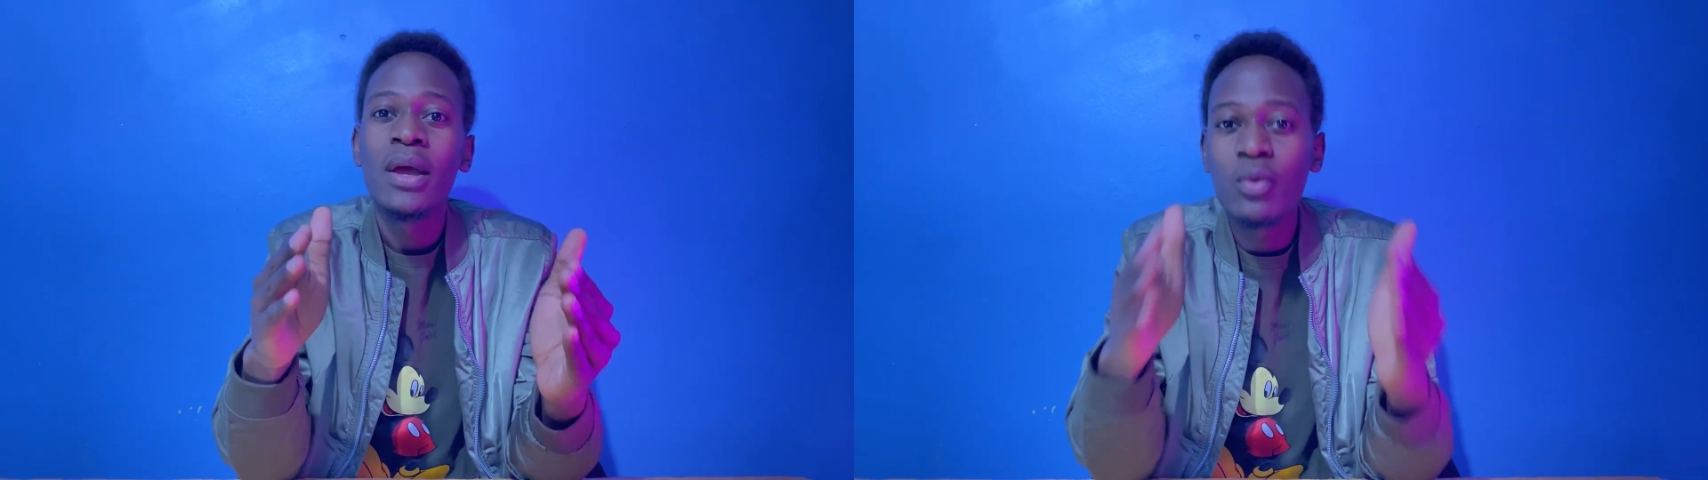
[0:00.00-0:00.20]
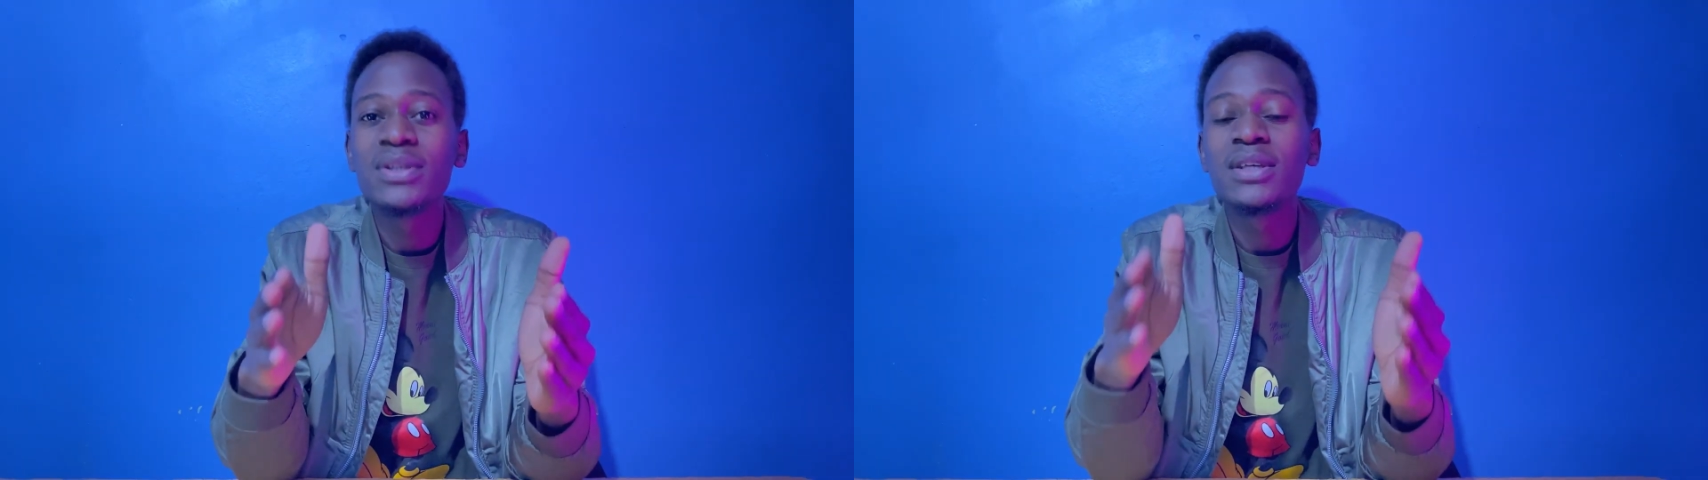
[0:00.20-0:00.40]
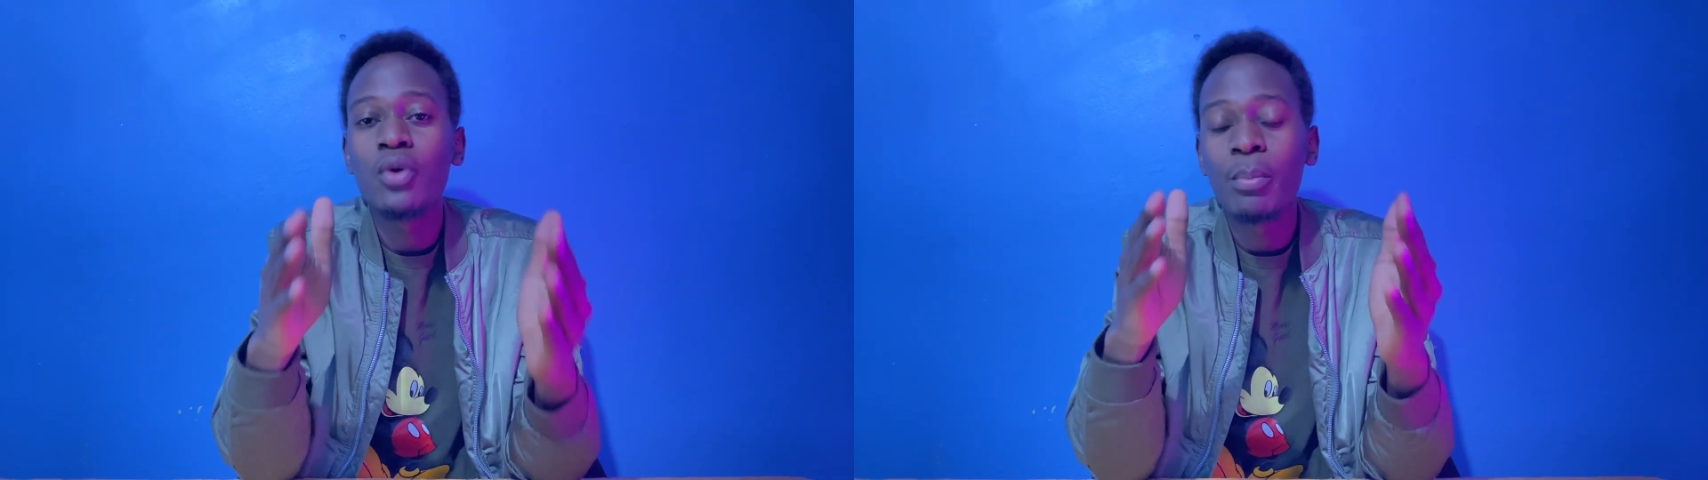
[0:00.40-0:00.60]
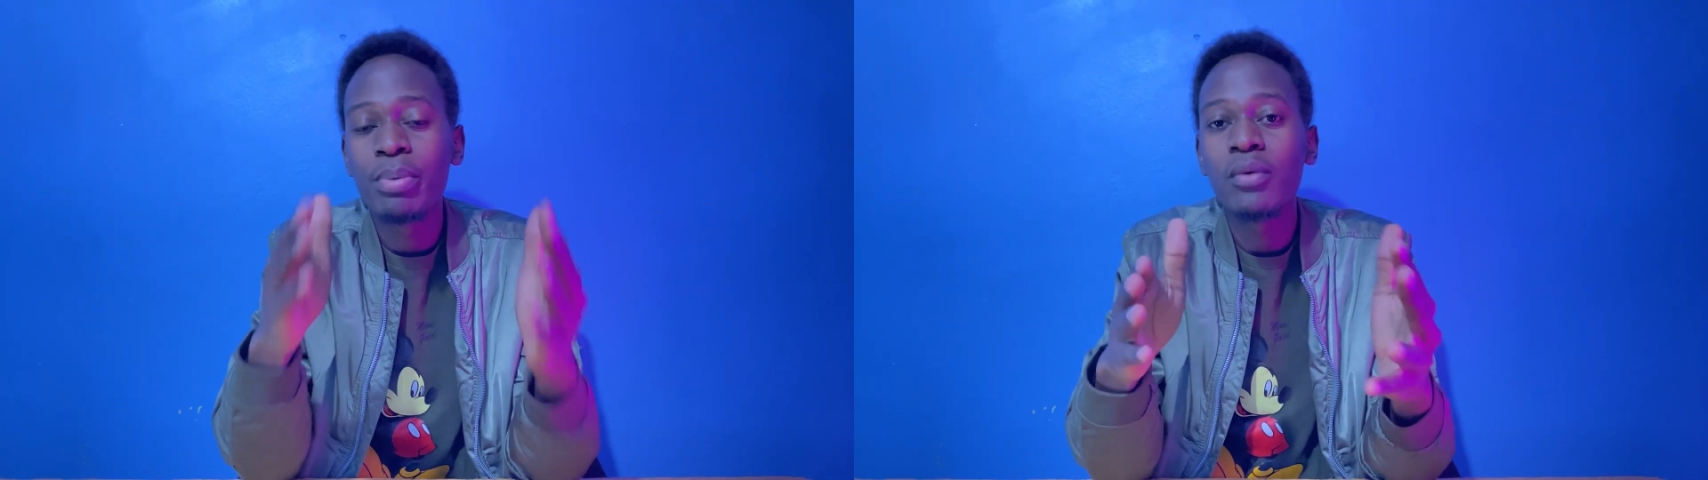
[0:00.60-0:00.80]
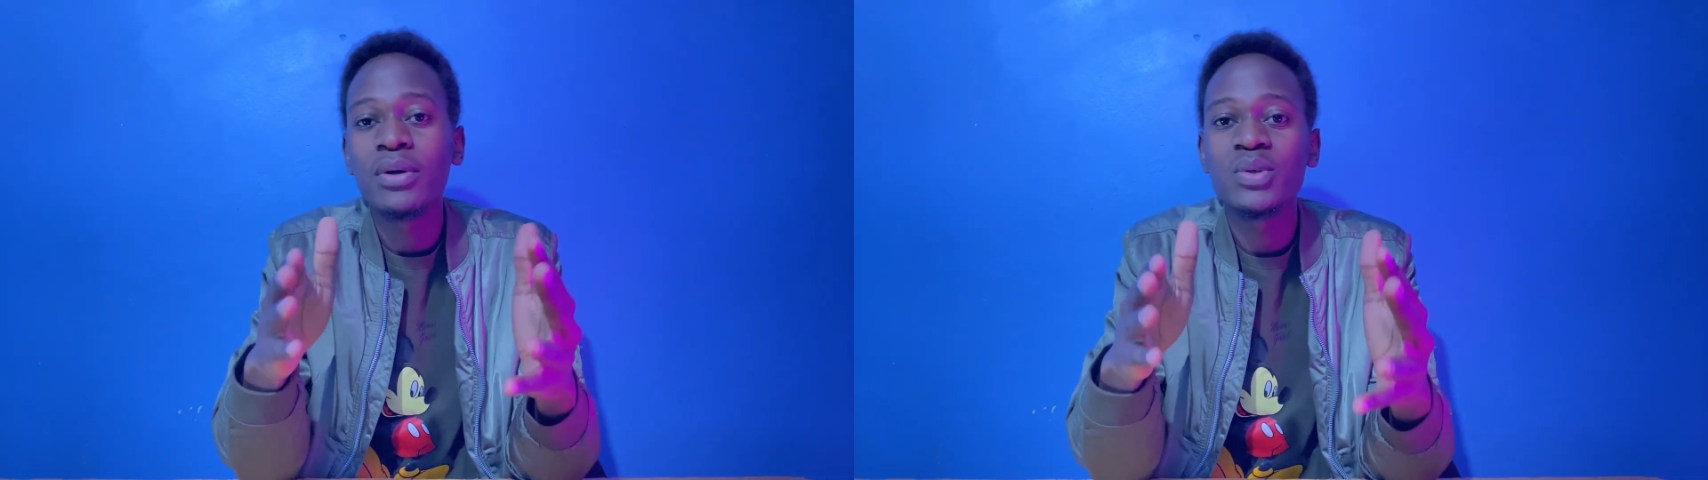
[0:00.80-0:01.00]
increasing your
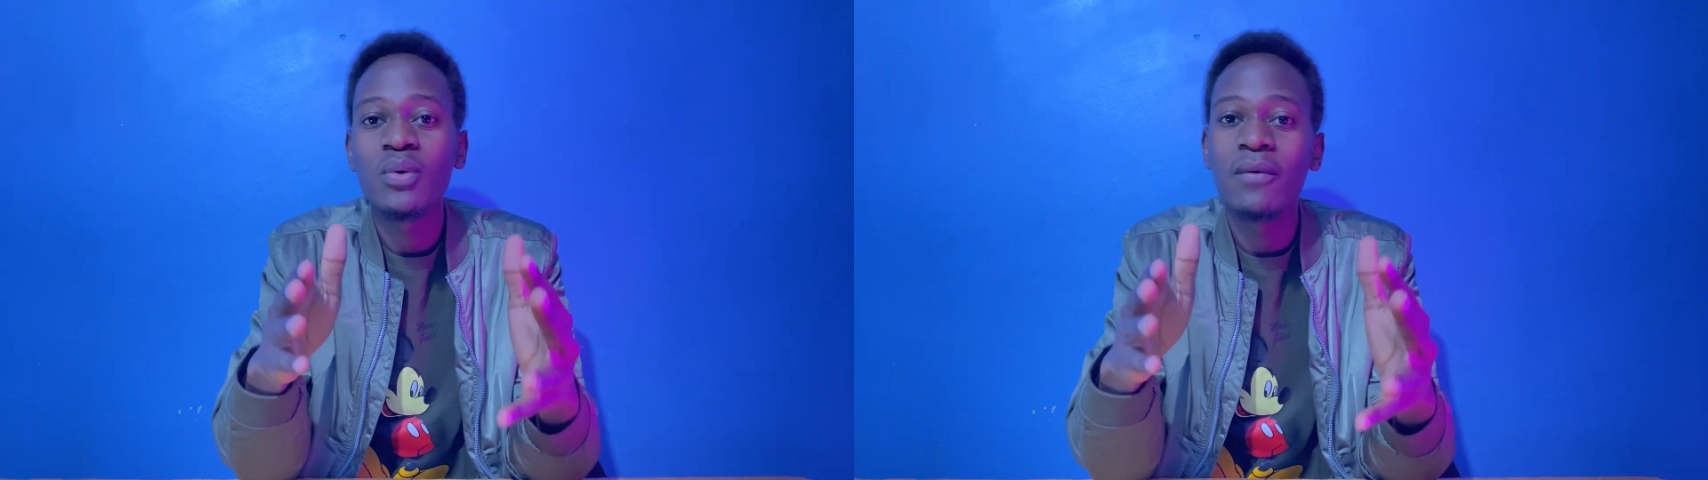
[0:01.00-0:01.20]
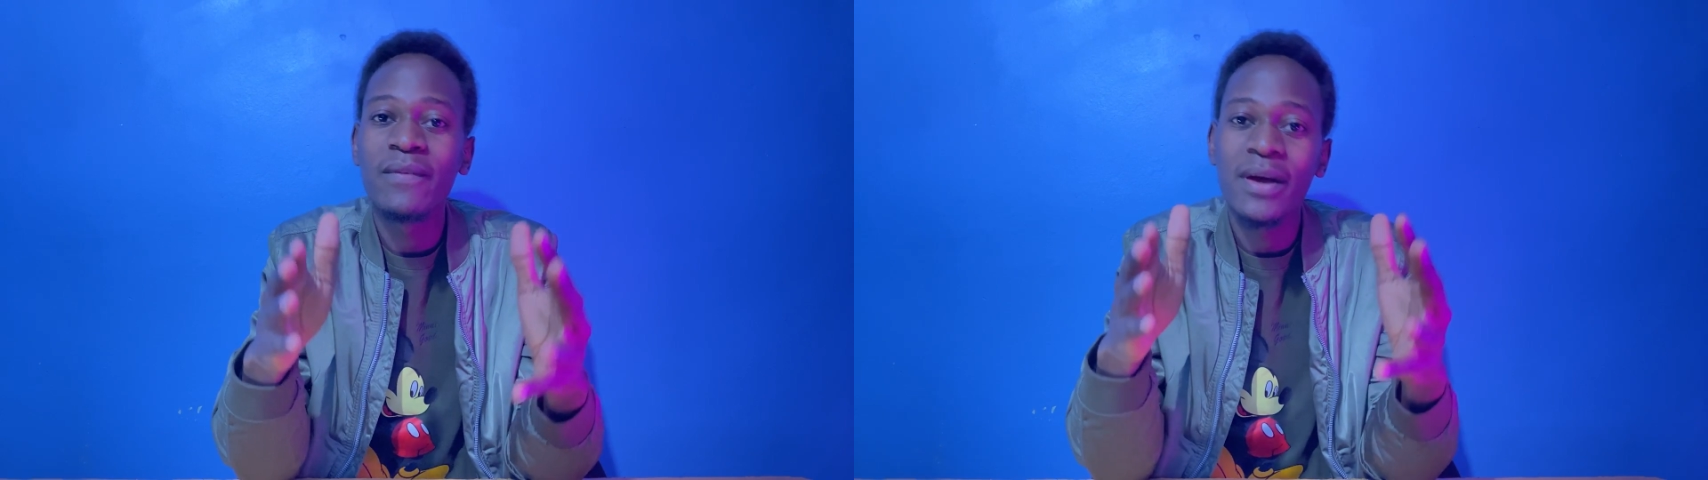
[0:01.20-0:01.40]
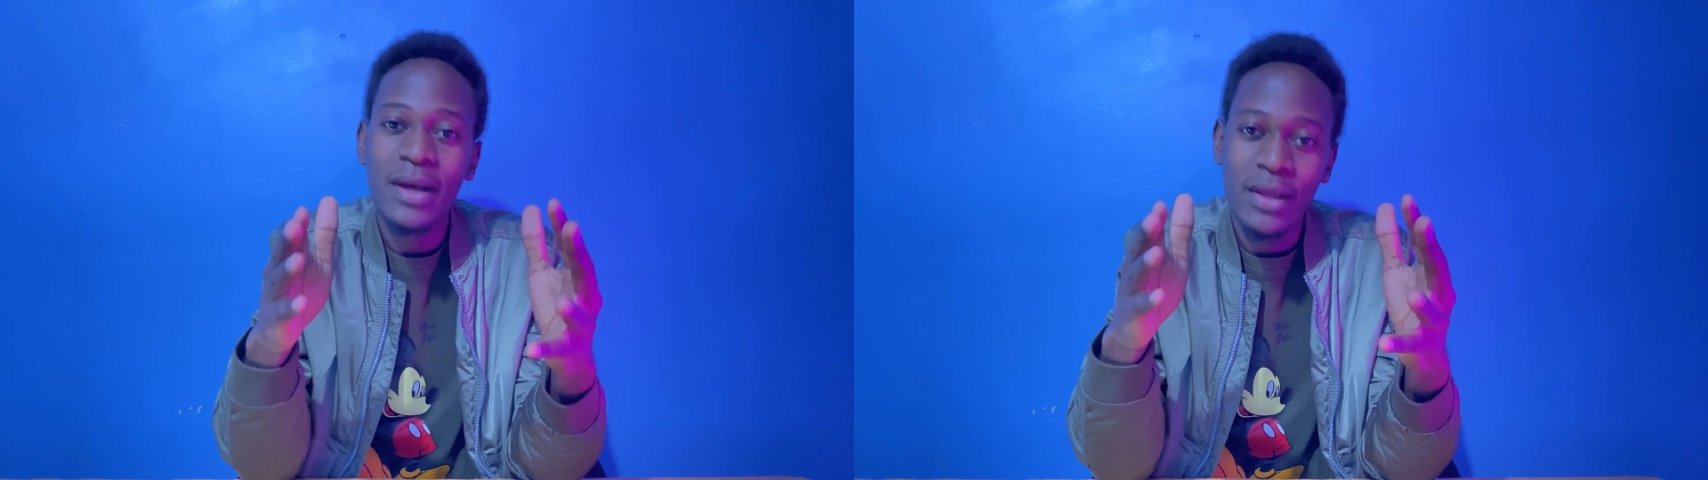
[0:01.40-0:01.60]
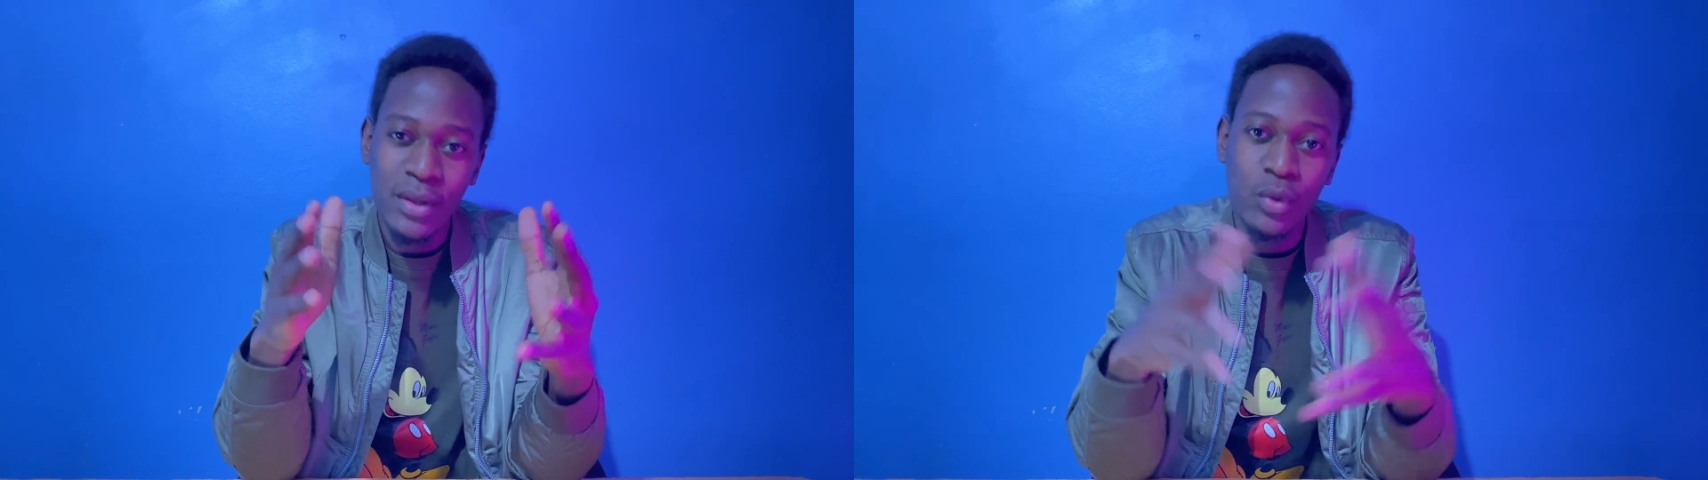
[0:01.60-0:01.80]
progress over